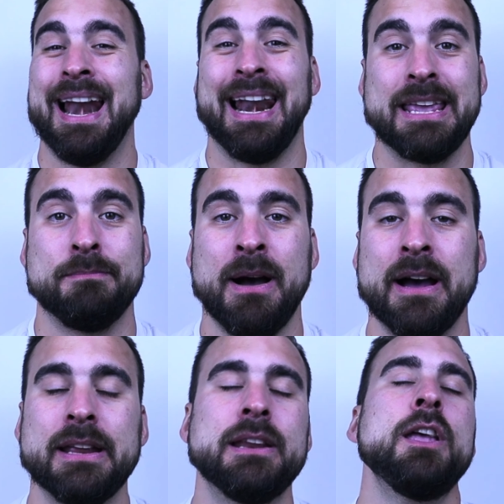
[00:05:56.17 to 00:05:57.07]
like
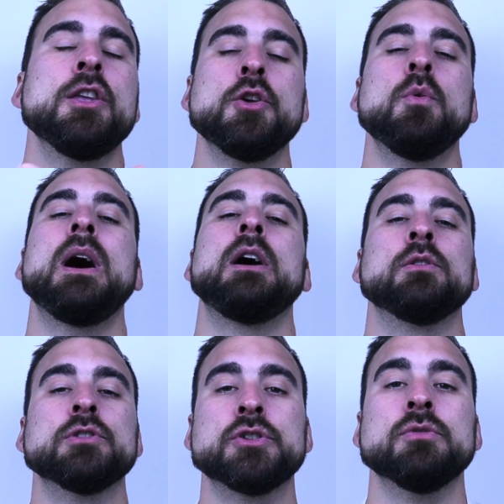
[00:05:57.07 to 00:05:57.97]
mine, you are
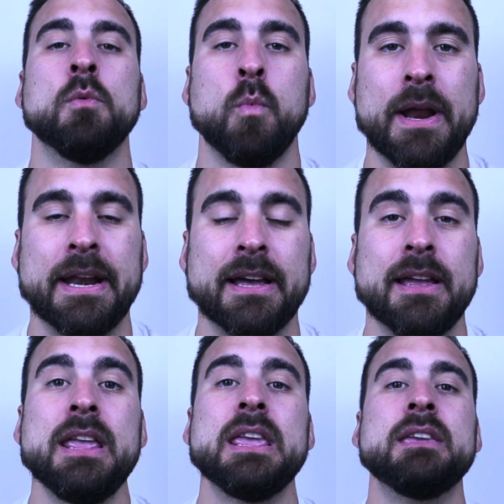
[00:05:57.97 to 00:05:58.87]
onto a winner.
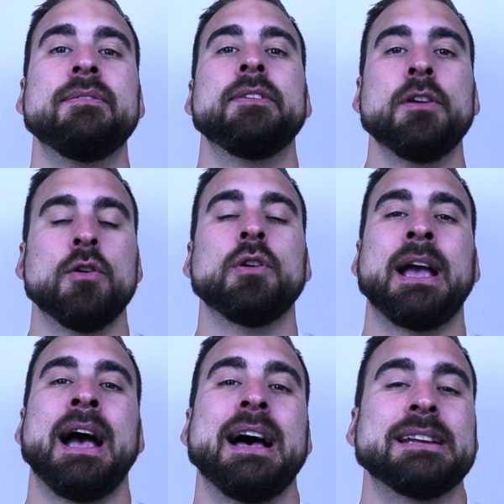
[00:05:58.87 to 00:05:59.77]
If your
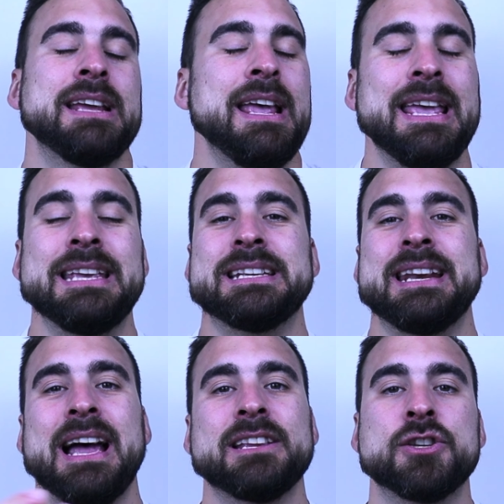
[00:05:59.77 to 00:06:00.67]
cat is
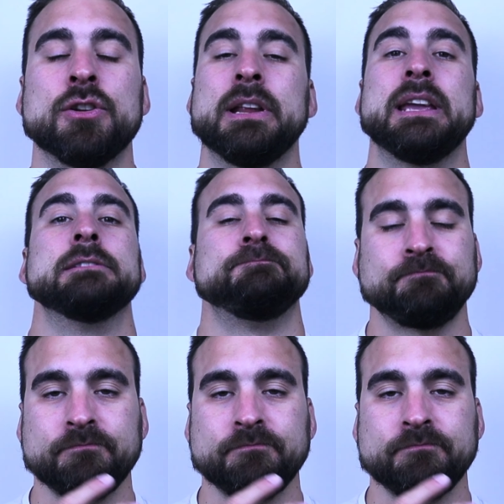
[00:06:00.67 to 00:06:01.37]
naturally